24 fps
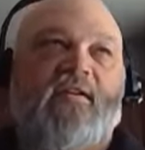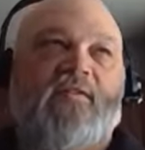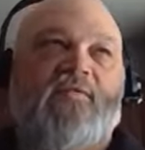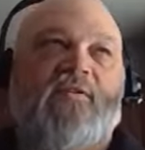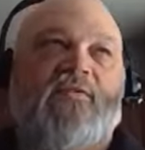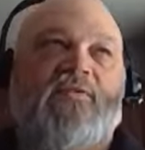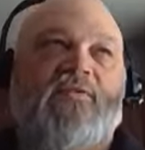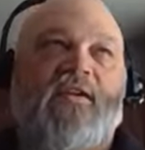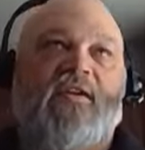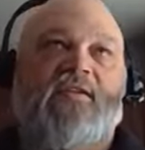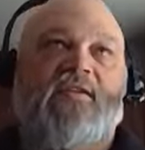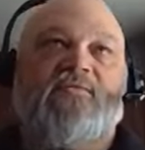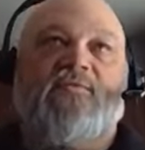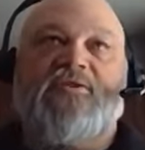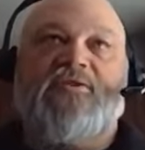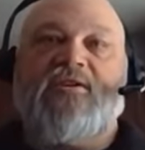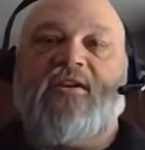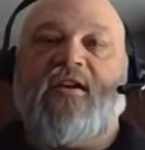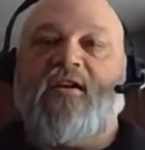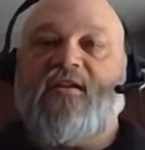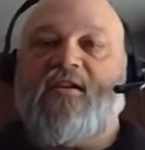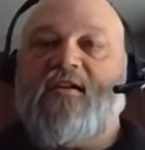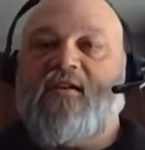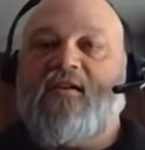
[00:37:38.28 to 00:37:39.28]
The things with
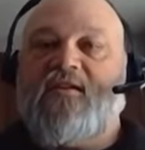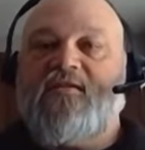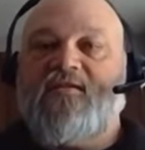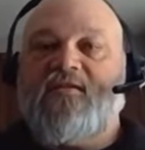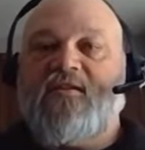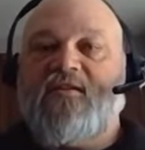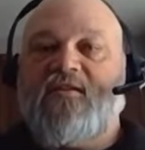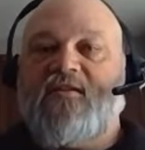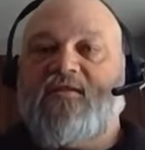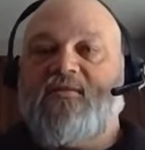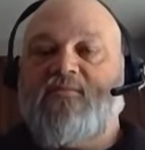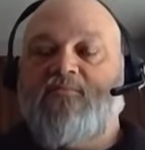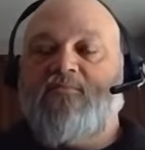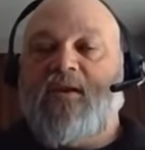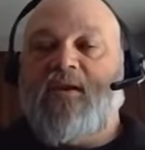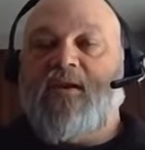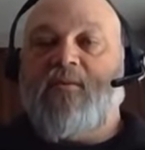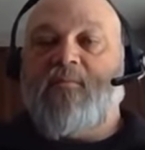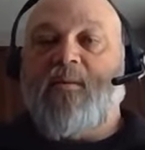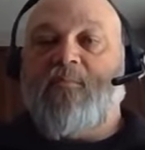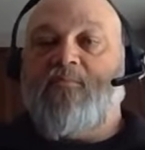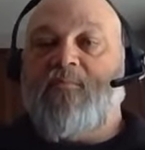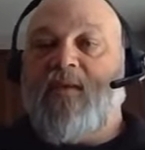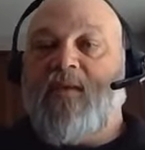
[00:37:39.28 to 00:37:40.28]
shotguns is
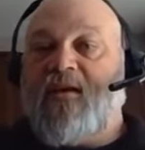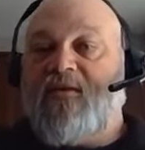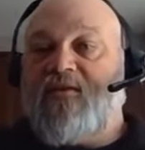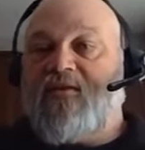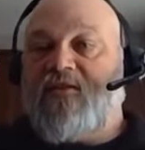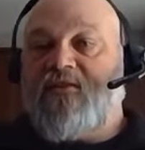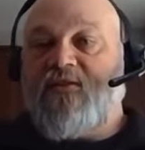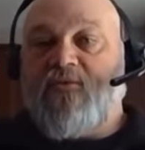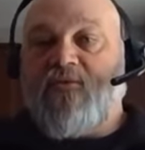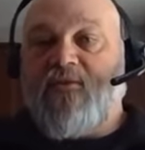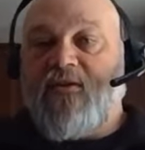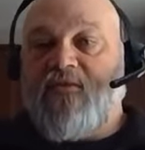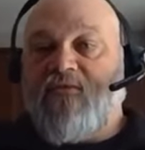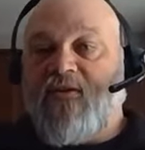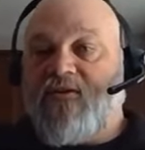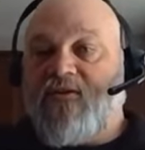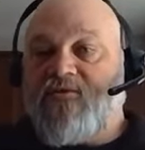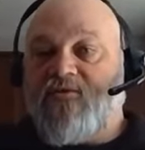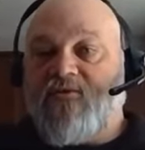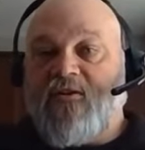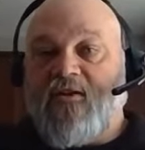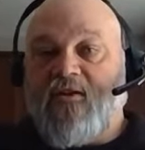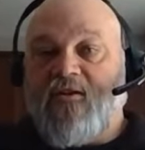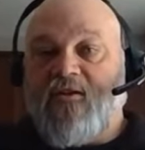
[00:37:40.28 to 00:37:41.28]
minimum mandatory
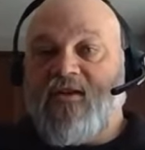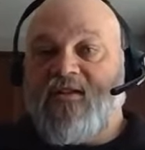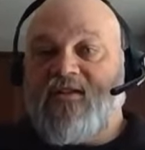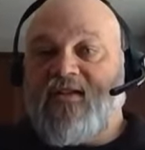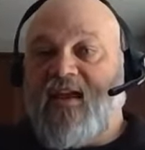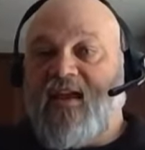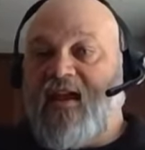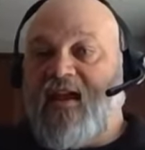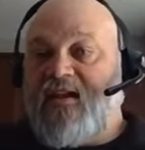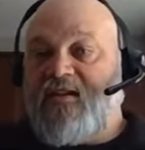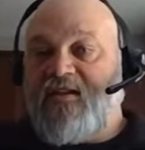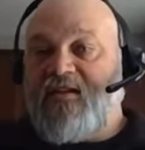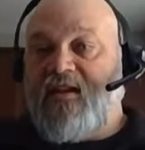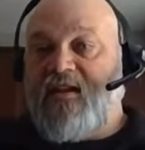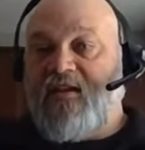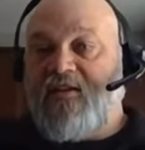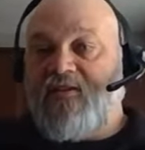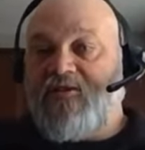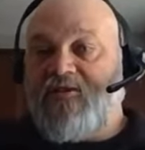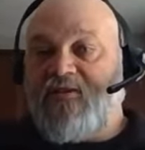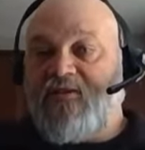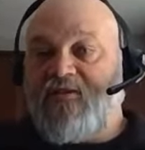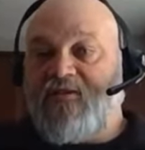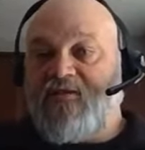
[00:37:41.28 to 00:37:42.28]
federal law is eighteen
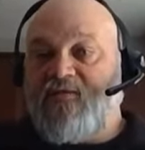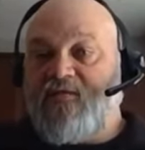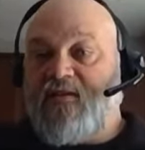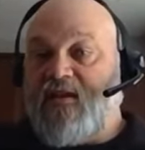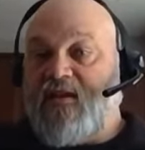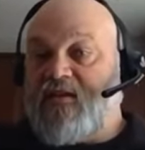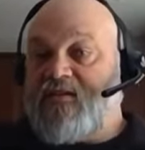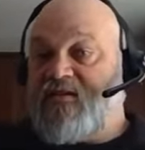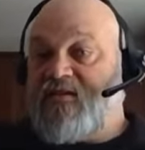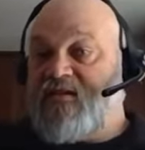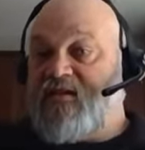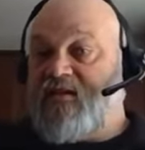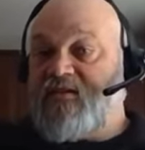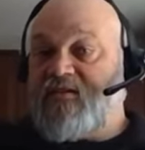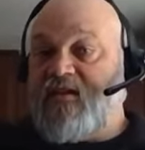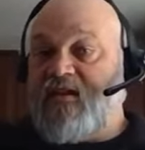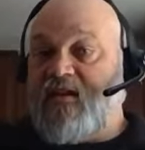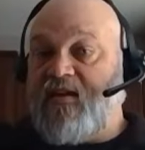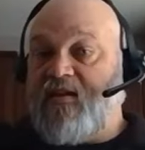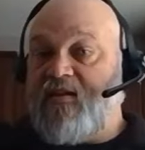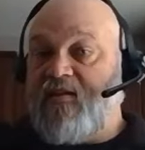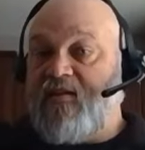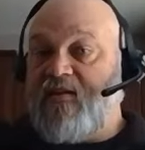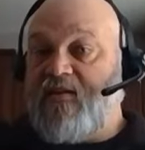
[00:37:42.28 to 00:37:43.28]
inches, not
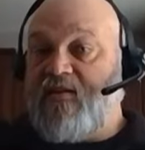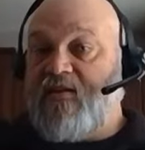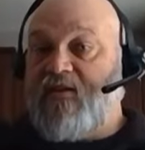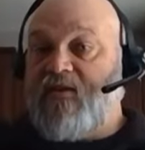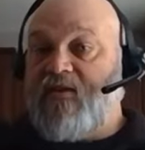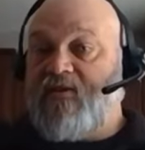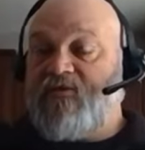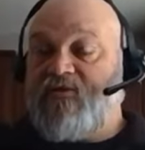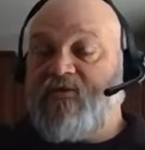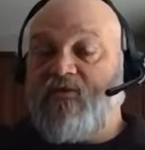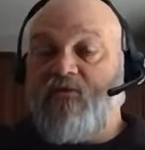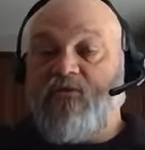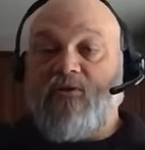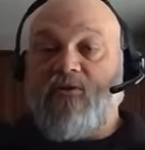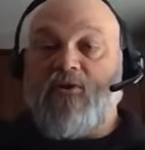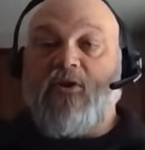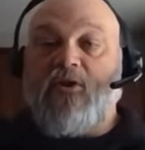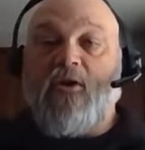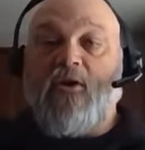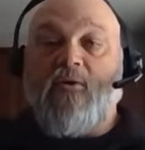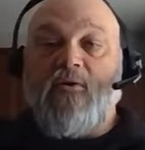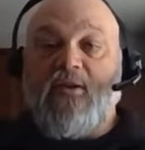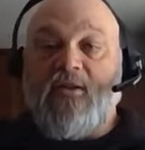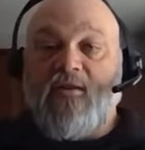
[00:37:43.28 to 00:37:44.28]
sixteen. So they're
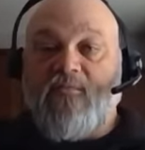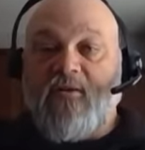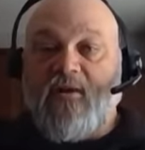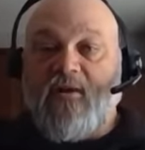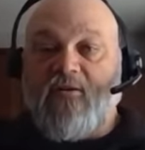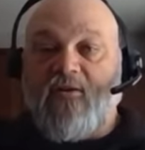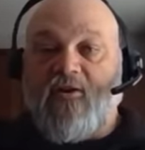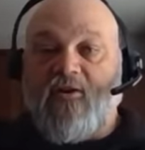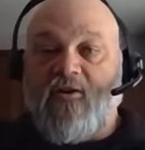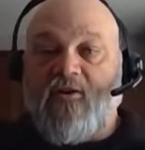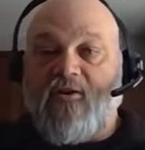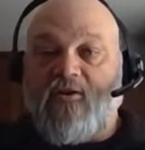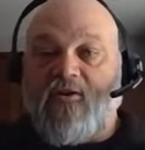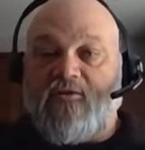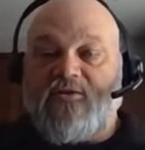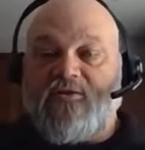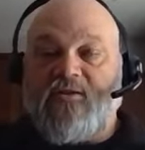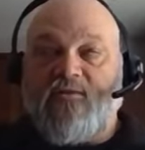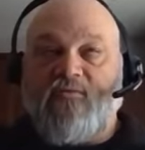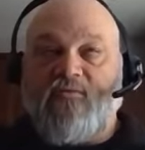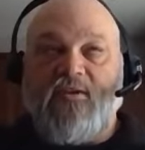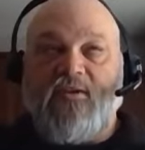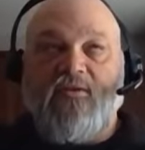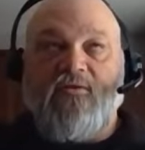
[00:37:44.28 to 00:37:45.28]
going to be longer.
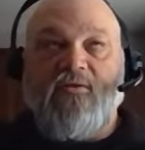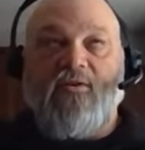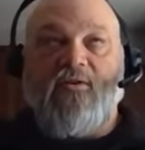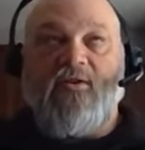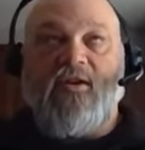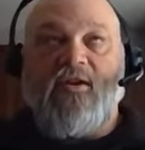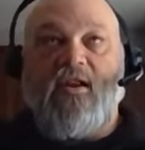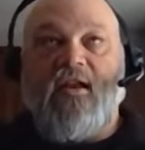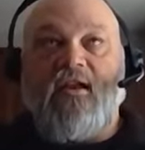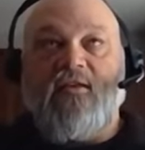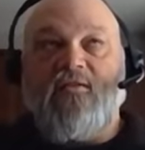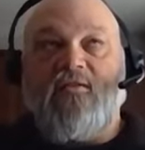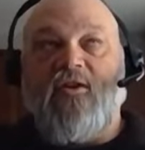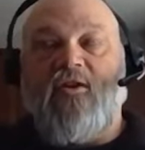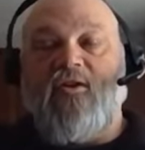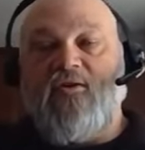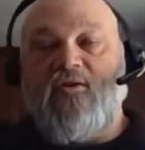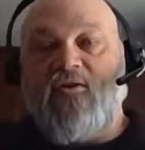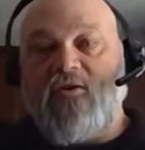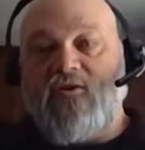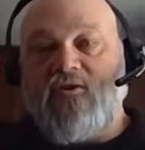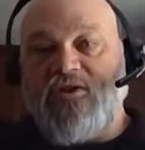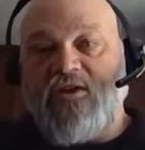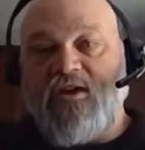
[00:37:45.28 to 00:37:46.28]
So when you look at a
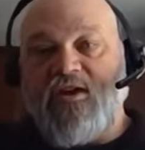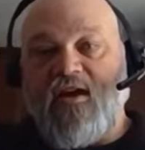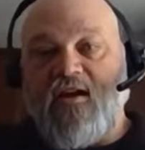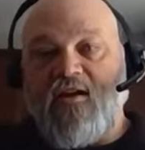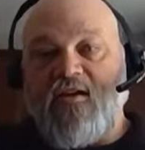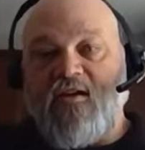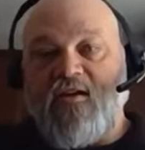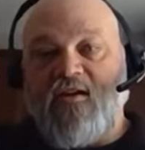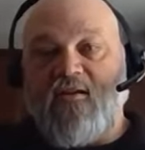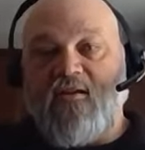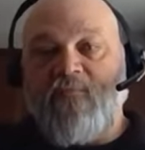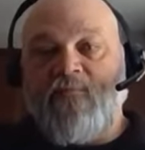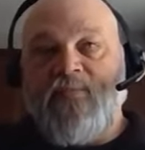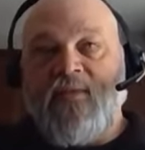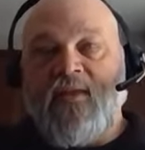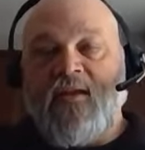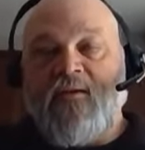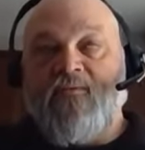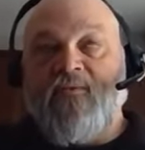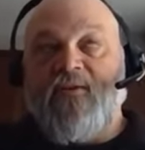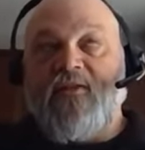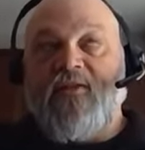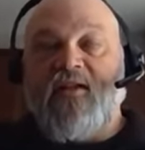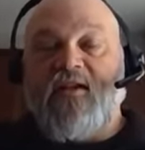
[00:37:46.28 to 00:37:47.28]
longer shotgun
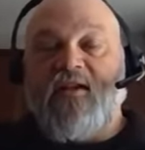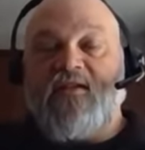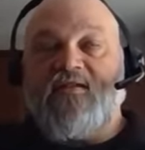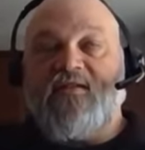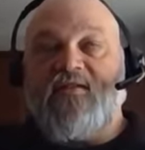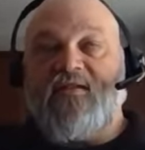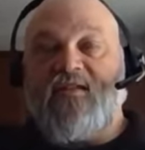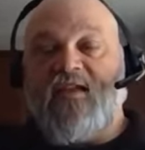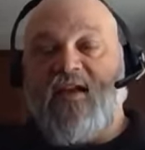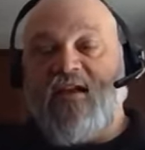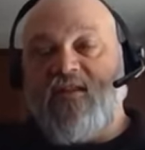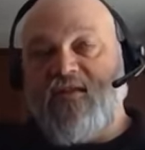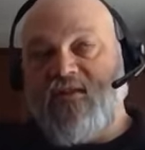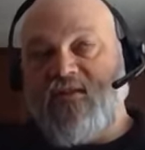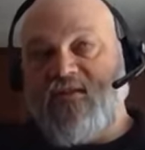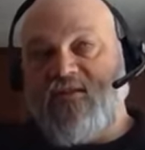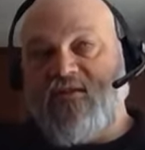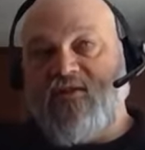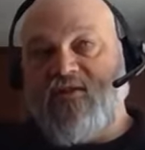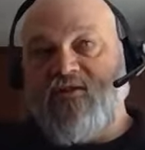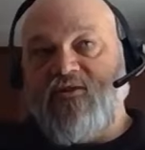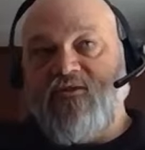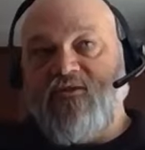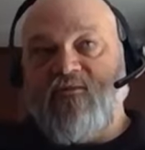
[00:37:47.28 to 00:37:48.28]
with an extended
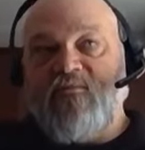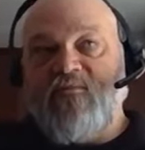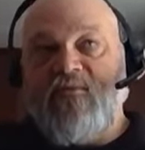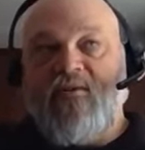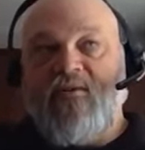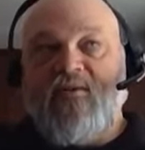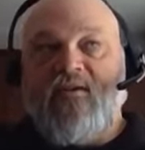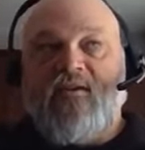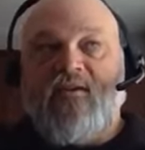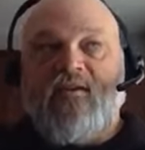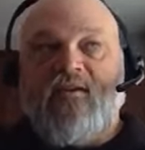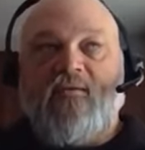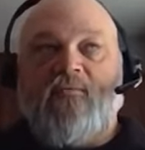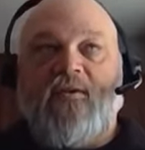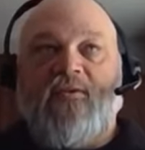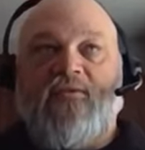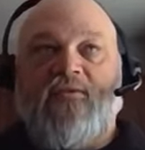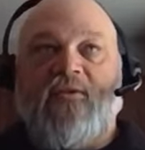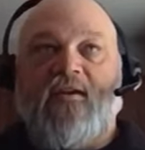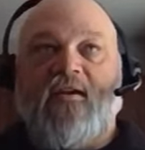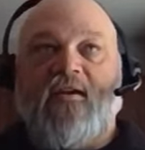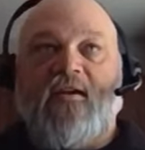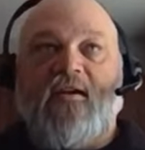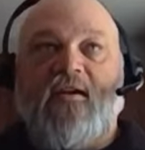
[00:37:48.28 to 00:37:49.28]
tube, with
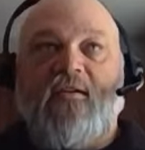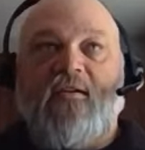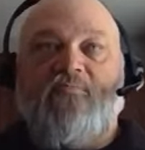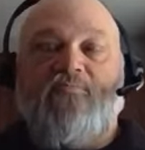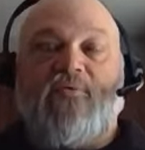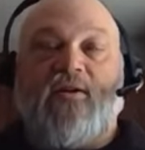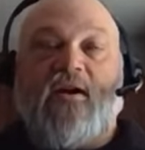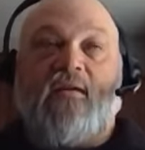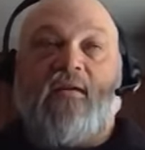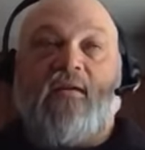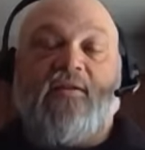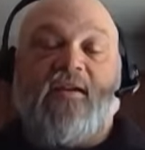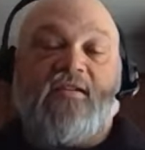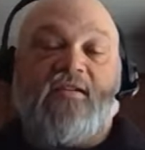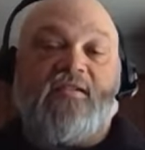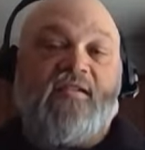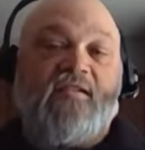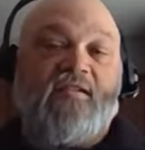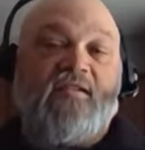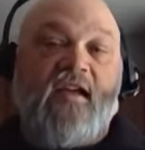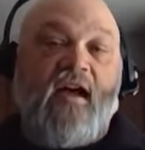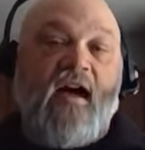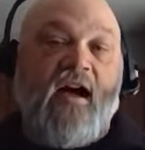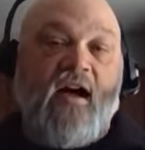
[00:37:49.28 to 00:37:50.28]
a probably a
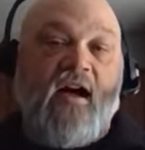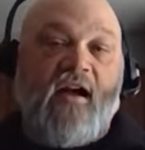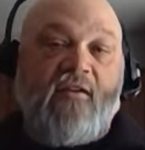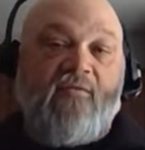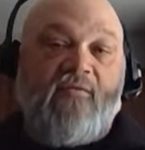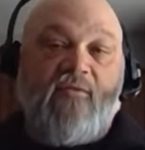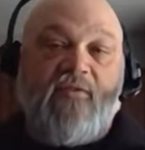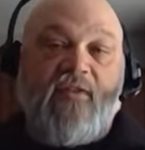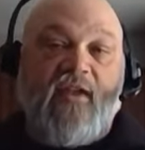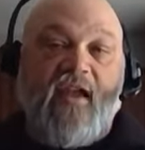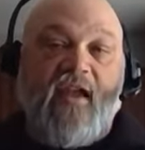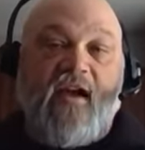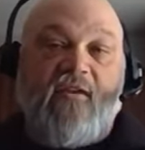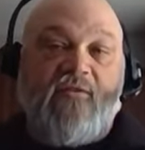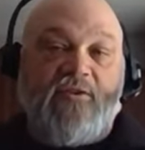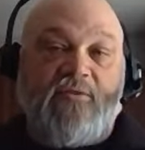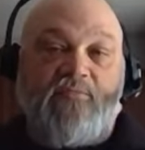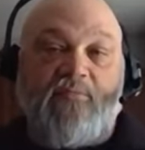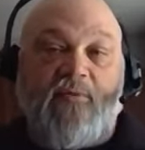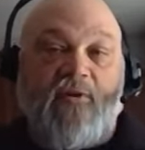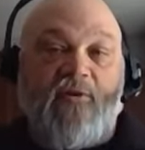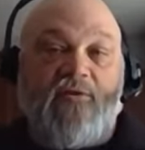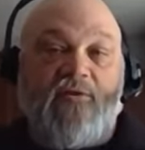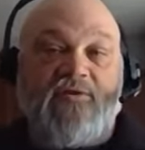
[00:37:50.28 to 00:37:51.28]
stock for the
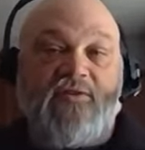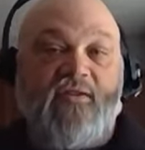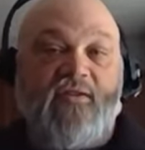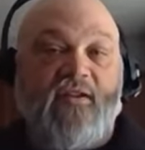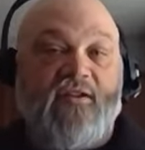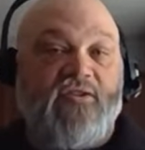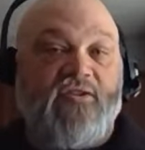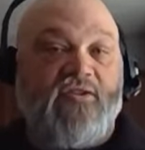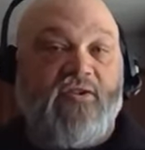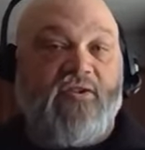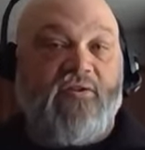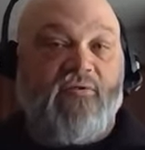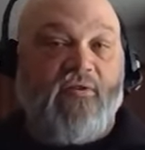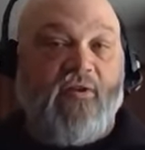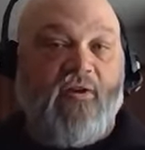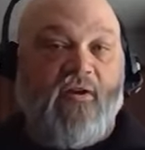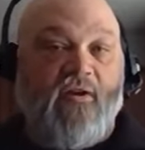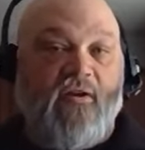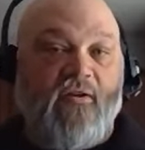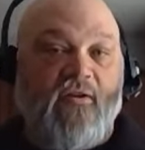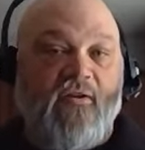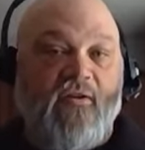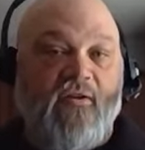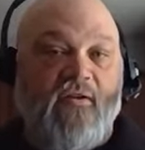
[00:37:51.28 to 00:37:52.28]
average person that's too
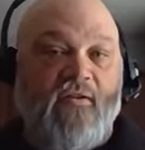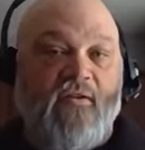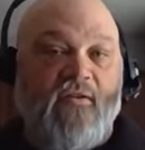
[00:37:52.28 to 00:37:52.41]
long,